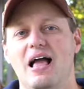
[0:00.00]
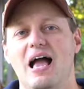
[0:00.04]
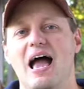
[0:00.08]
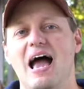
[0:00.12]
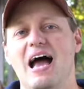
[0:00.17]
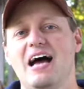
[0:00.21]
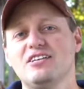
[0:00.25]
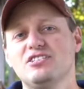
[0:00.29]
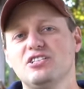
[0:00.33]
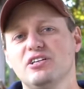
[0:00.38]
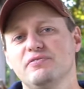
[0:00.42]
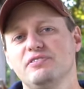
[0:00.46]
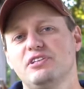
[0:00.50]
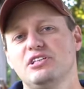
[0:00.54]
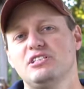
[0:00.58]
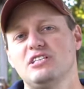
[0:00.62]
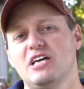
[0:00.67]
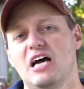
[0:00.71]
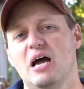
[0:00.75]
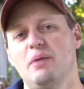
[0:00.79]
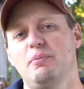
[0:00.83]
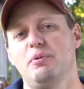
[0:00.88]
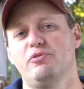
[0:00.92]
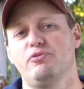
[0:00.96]
As of the
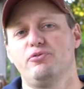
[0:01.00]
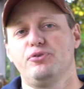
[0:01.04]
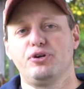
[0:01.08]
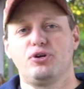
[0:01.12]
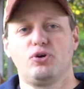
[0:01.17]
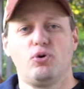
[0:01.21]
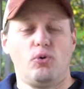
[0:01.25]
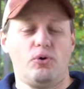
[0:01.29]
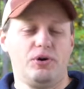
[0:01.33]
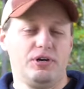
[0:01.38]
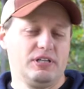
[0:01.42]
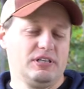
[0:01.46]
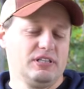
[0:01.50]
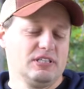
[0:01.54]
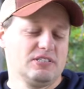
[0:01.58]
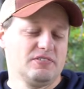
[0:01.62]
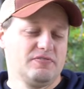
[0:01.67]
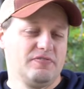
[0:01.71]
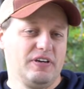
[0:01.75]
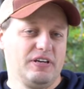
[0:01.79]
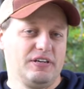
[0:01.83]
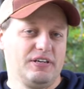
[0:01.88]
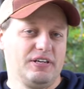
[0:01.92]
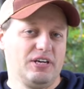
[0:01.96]
time of recording
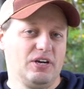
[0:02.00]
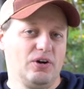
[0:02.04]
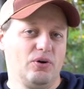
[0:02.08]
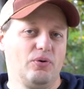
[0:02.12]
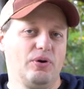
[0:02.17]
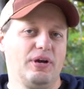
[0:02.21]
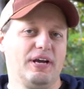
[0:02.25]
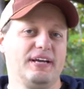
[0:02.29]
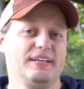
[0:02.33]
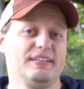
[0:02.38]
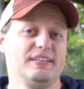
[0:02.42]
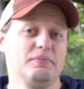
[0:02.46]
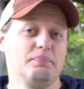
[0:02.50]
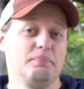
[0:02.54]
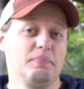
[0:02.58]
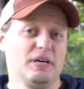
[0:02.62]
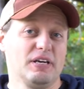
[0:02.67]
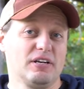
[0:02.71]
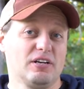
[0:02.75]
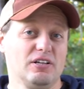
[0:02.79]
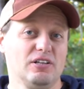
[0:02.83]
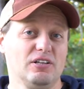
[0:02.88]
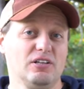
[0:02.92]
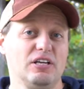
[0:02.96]
this video, in the
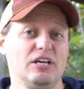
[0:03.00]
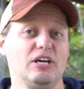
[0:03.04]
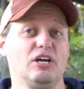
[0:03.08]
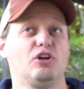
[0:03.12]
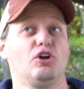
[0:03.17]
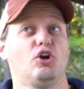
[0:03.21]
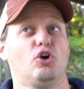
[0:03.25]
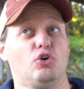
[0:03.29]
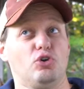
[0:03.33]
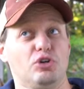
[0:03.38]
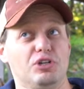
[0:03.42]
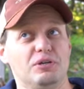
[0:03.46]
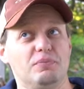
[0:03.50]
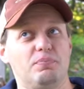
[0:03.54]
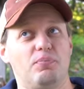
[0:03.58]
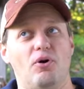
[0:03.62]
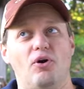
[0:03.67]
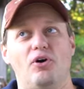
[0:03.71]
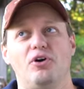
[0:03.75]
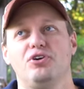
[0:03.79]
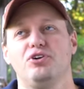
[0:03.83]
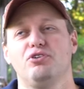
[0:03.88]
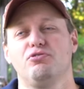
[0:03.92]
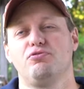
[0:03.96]
middle early
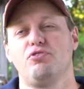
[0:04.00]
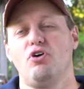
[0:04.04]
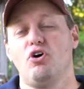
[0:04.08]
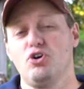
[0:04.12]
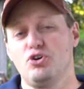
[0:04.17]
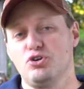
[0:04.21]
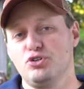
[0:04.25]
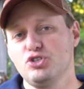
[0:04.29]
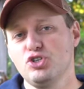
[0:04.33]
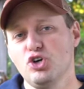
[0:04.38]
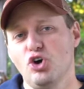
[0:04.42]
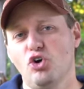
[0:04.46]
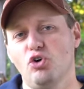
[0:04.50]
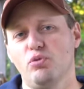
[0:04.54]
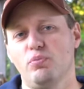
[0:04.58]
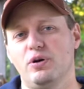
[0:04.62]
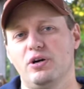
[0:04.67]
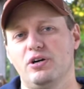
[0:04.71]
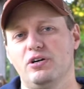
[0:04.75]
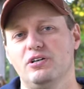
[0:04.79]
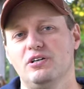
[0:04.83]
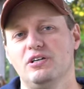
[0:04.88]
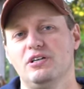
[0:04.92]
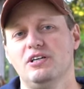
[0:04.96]
part of
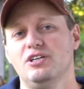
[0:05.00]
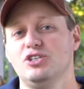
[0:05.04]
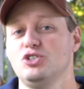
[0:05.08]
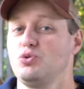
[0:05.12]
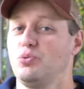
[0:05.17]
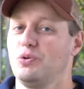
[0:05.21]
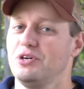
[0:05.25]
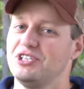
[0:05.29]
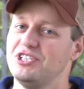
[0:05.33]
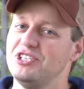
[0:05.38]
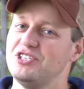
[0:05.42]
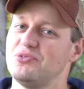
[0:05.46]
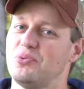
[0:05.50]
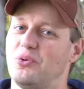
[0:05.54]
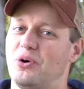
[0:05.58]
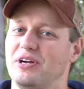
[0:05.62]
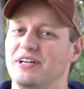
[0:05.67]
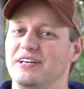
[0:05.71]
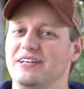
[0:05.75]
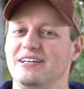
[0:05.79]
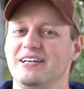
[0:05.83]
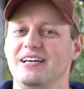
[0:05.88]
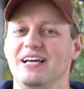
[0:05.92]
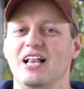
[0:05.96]
October
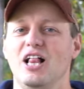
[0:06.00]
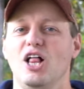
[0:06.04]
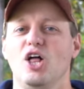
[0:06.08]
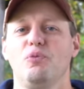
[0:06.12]
2020,